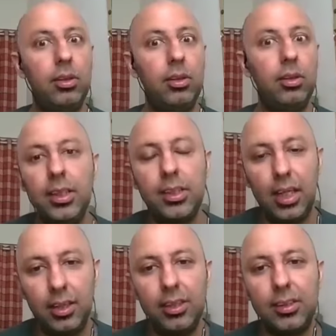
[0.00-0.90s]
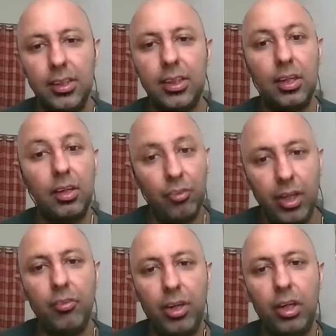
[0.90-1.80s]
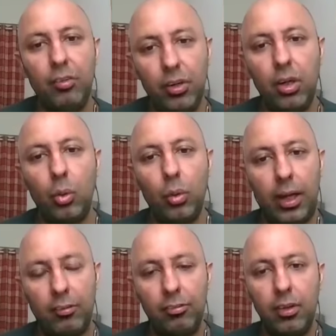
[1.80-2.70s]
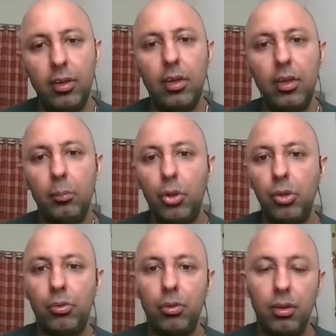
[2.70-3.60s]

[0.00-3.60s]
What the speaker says: these ones are very, very difficult to have because